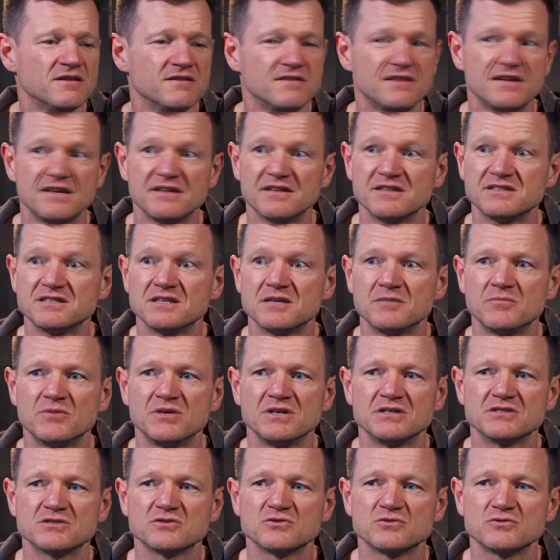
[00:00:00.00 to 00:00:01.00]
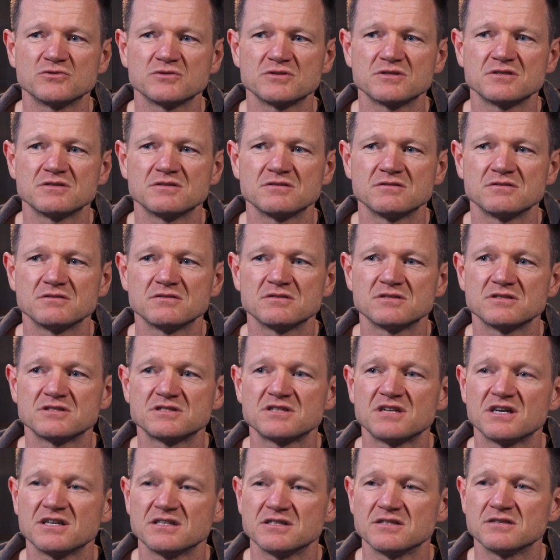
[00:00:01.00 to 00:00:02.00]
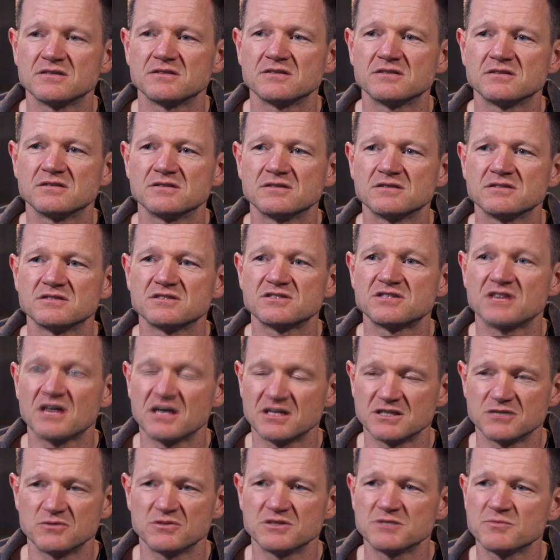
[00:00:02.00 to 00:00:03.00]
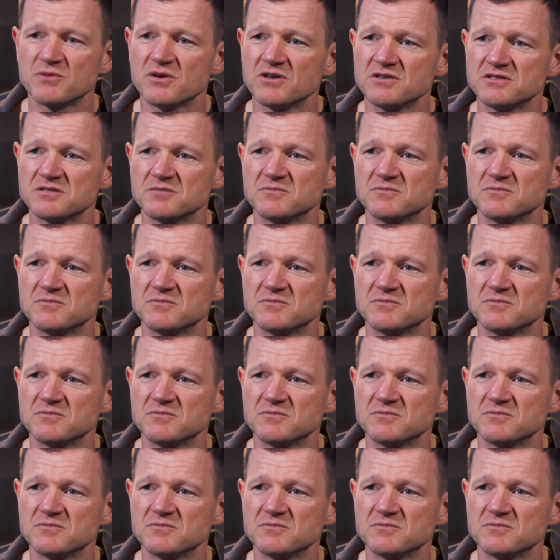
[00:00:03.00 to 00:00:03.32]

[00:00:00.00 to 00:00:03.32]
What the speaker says: then the dead pixels start to expose